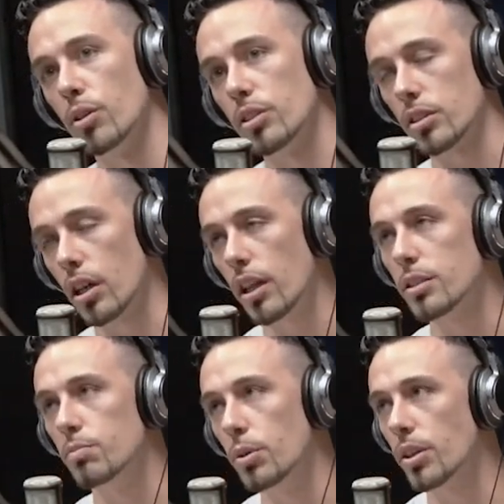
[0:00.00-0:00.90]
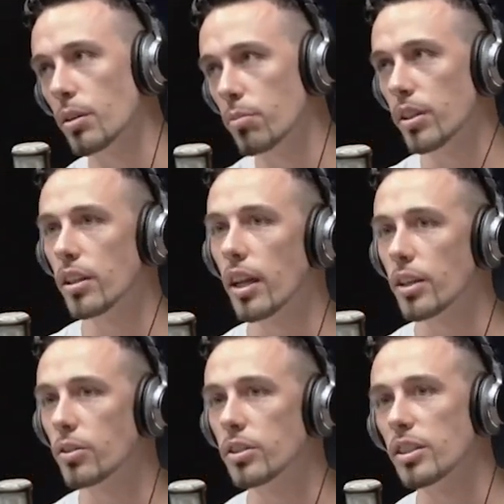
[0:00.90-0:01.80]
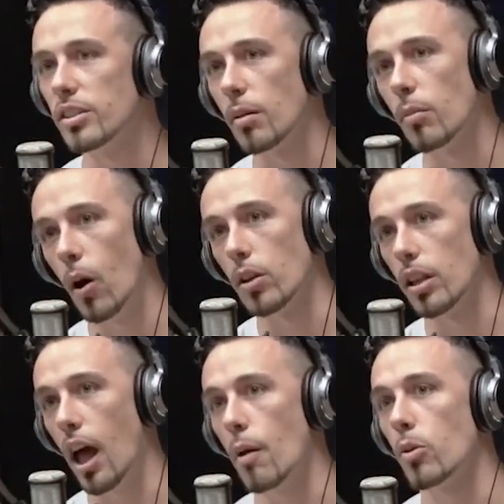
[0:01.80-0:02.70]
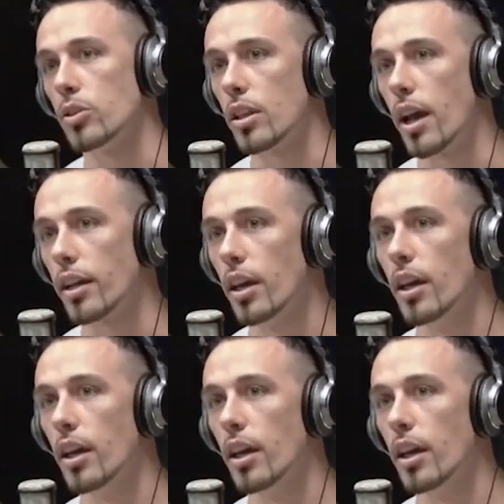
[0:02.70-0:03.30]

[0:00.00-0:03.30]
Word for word: Like, oh, that's spooky. But then like you see something online where it's like,